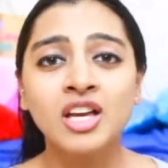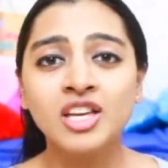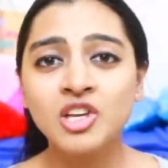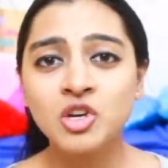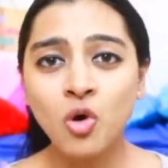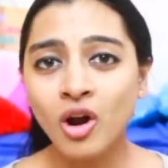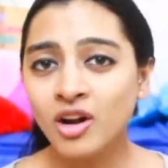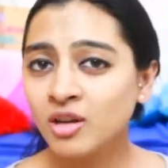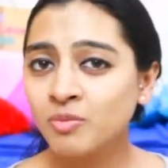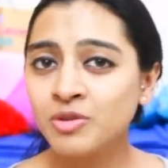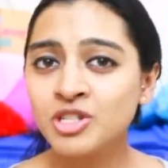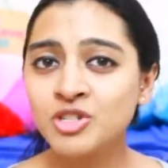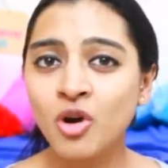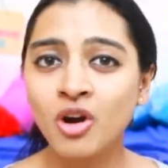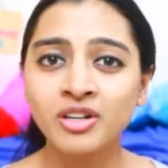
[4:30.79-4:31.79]
He called up
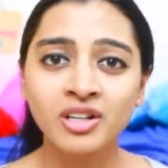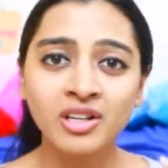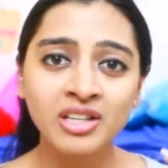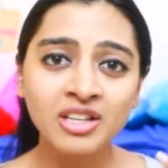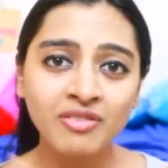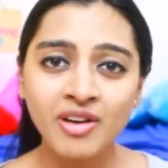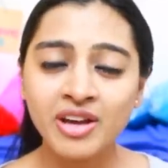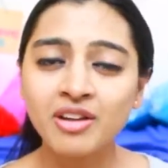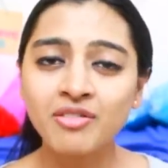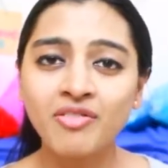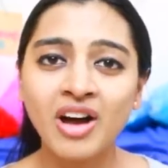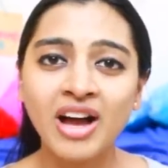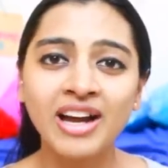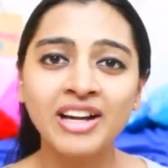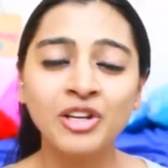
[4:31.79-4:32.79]
his doctor. He
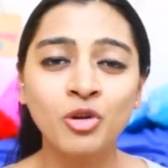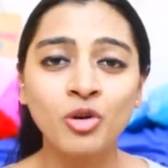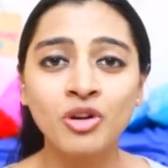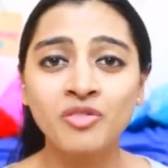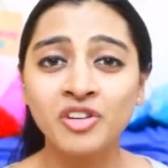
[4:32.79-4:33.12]
verified, you know,